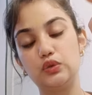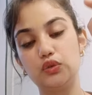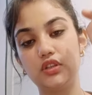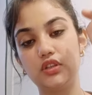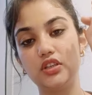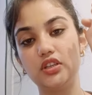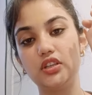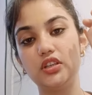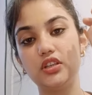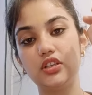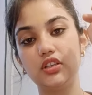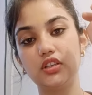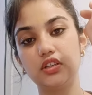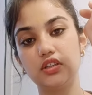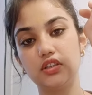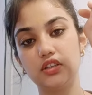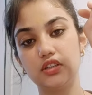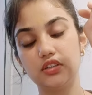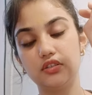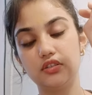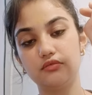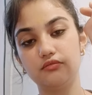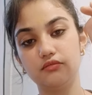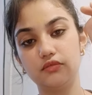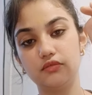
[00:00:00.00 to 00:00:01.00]

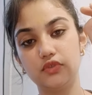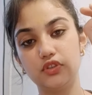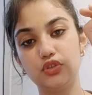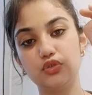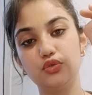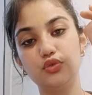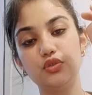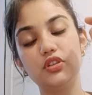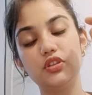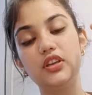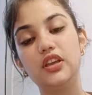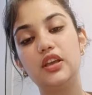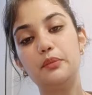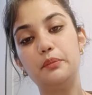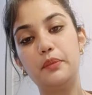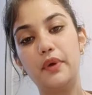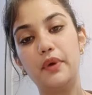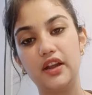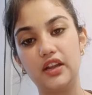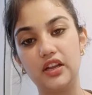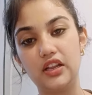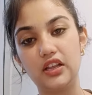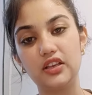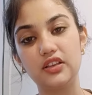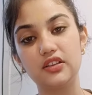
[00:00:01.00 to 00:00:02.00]
the do the
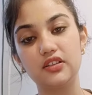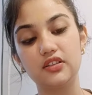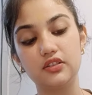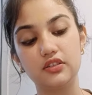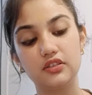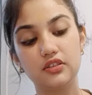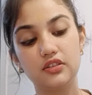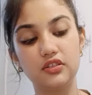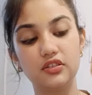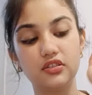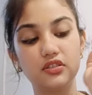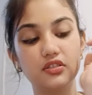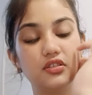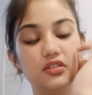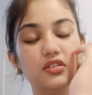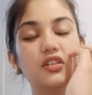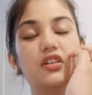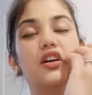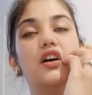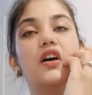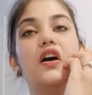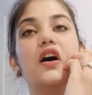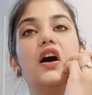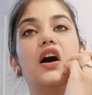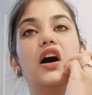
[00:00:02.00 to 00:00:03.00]
hepatic
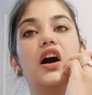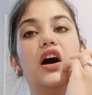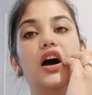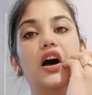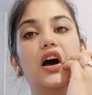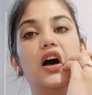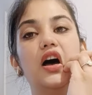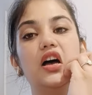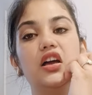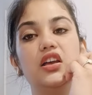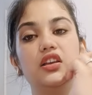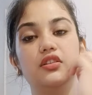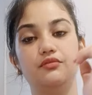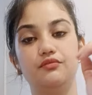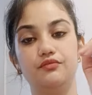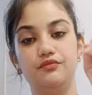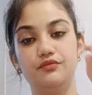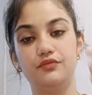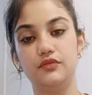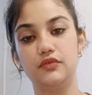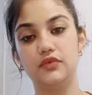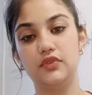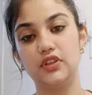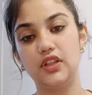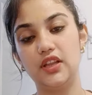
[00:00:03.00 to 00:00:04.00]
uh,
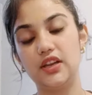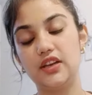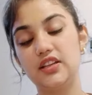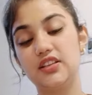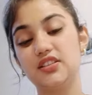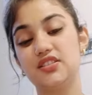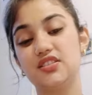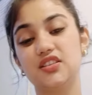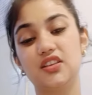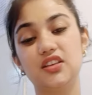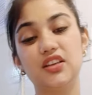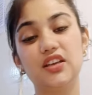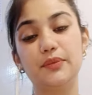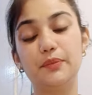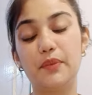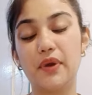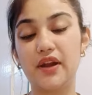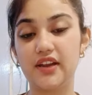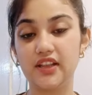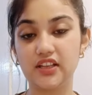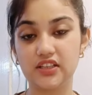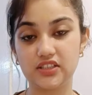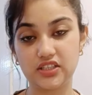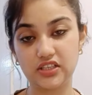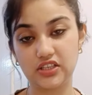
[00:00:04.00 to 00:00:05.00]
that is
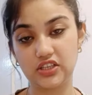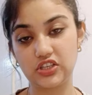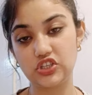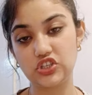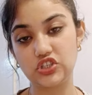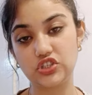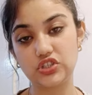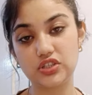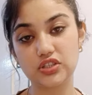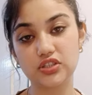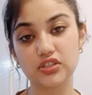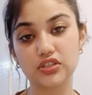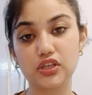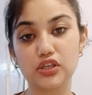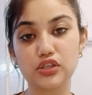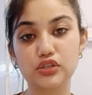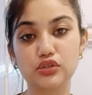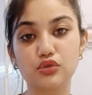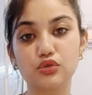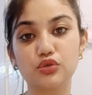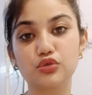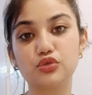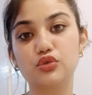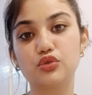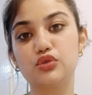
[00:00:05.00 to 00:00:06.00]
hepatic secretions
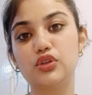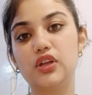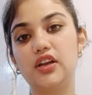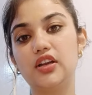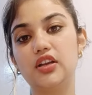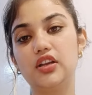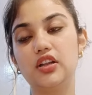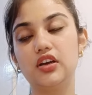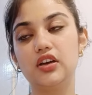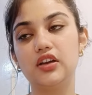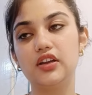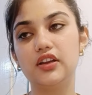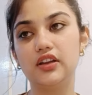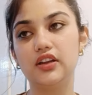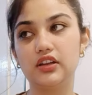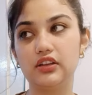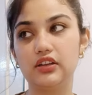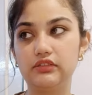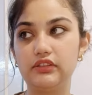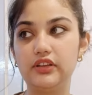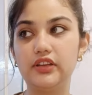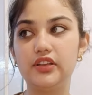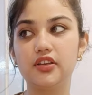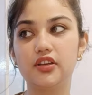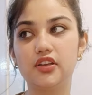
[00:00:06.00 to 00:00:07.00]
also, so that
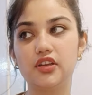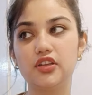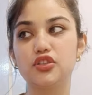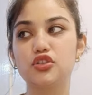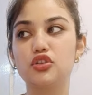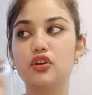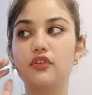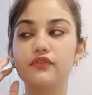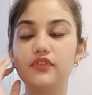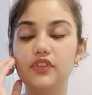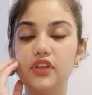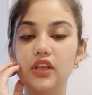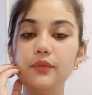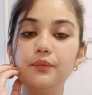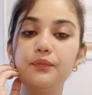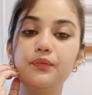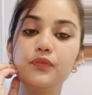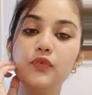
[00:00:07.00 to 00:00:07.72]
increase of the